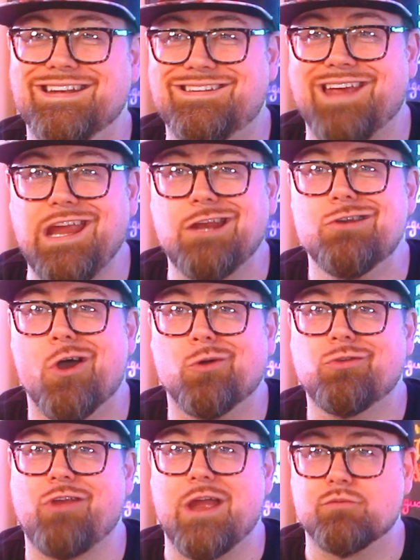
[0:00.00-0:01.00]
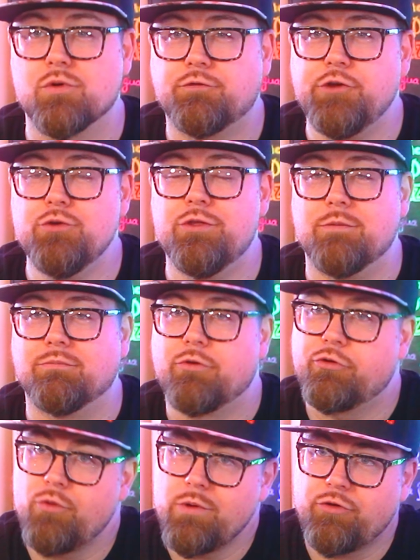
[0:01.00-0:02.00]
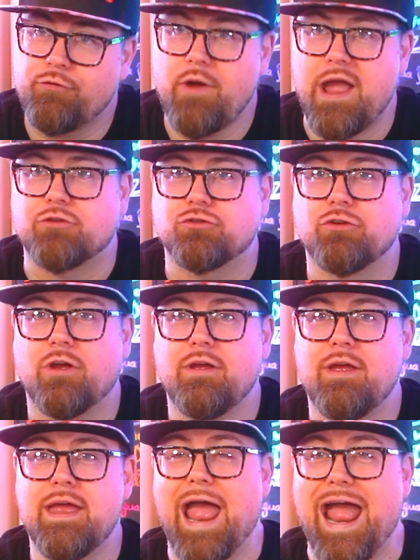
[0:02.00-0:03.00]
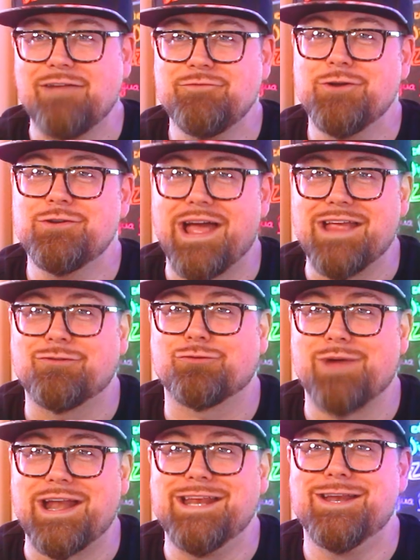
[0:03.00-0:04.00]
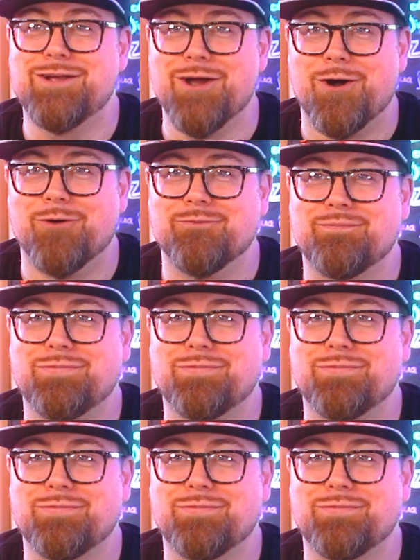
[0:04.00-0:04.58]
Take notes and review them so it's fresh. Have your dice ready to go.